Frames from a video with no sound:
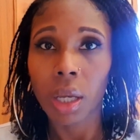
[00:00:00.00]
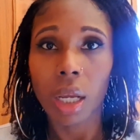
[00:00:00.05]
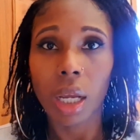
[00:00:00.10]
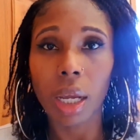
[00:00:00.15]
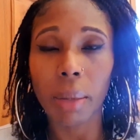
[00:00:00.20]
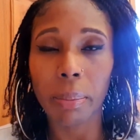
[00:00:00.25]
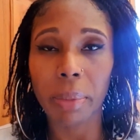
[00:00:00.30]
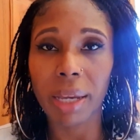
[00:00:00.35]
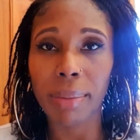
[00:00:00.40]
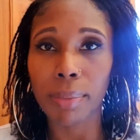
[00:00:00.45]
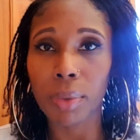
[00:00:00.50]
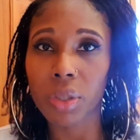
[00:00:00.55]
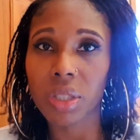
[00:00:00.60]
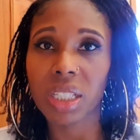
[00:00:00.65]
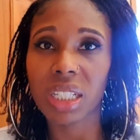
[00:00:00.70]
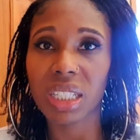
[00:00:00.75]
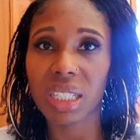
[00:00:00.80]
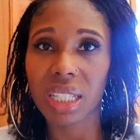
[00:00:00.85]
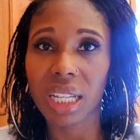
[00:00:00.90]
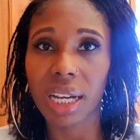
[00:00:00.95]
It made more
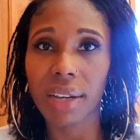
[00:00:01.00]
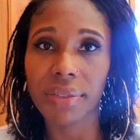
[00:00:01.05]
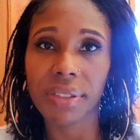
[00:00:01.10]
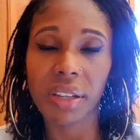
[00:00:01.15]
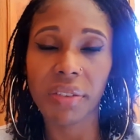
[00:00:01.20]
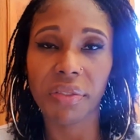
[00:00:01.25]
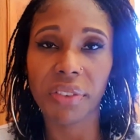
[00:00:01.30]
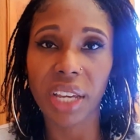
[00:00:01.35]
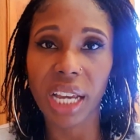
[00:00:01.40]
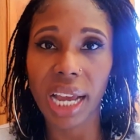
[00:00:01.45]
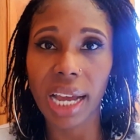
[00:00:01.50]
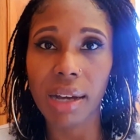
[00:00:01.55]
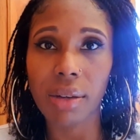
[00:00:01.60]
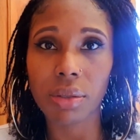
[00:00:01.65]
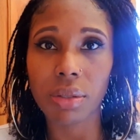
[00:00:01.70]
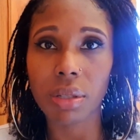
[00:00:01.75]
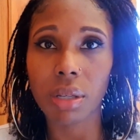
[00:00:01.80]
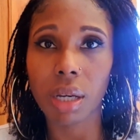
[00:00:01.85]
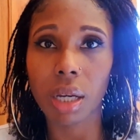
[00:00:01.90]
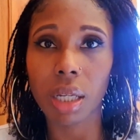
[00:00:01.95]
sense to have something
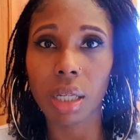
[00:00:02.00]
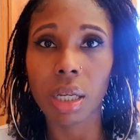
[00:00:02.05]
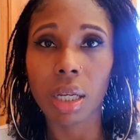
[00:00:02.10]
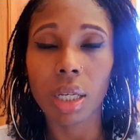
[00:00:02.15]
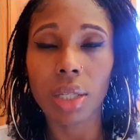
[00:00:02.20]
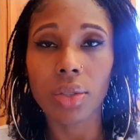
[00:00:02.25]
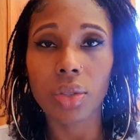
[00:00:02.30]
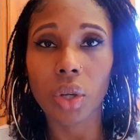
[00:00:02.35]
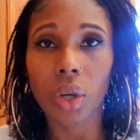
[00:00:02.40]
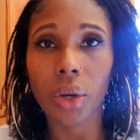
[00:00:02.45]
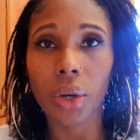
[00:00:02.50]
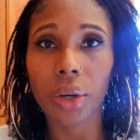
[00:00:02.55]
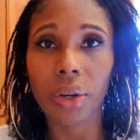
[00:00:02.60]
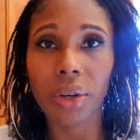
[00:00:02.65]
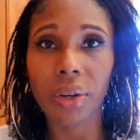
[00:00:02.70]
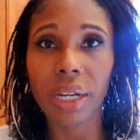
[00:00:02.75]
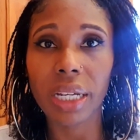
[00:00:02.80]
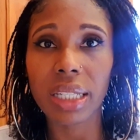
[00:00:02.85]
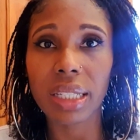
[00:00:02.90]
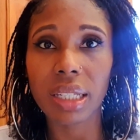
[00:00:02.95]
outside. So I
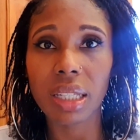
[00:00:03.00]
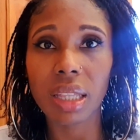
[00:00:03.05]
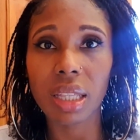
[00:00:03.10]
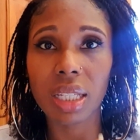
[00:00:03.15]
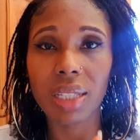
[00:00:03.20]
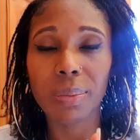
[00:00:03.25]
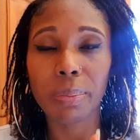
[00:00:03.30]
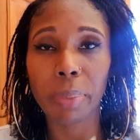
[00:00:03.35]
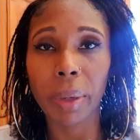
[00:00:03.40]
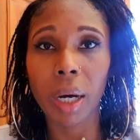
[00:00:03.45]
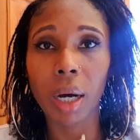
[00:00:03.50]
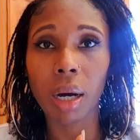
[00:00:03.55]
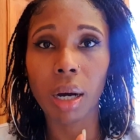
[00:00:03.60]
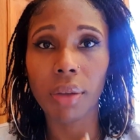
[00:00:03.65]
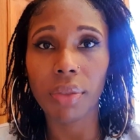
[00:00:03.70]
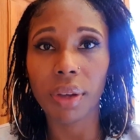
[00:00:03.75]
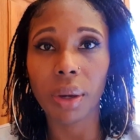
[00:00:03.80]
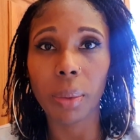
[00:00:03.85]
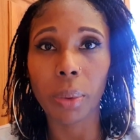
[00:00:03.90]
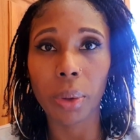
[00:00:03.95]
created this
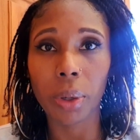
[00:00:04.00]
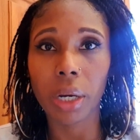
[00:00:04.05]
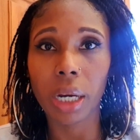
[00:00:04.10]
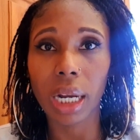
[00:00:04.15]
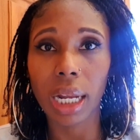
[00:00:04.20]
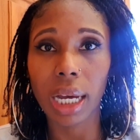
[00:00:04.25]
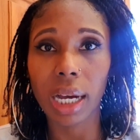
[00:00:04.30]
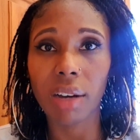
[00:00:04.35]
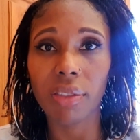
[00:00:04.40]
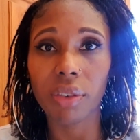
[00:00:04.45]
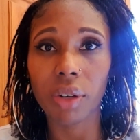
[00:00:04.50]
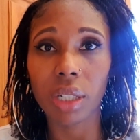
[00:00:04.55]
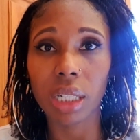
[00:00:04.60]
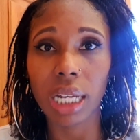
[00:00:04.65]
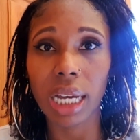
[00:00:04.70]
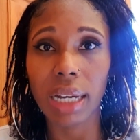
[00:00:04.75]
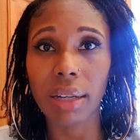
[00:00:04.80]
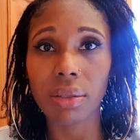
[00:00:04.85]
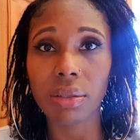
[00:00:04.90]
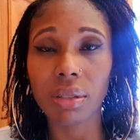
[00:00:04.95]
bar that we were going to have on the
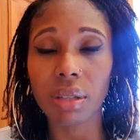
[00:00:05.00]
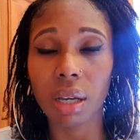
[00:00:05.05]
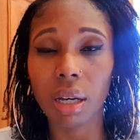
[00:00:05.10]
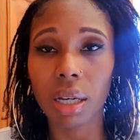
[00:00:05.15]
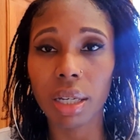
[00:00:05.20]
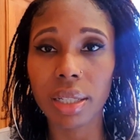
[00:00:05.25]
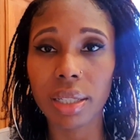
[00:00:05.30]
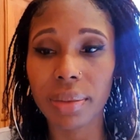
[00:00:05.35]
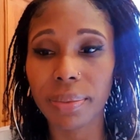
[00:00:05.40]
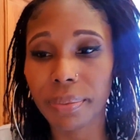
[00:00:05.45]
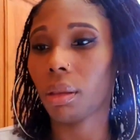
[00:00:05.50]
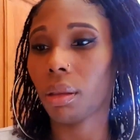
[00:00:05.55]
outside.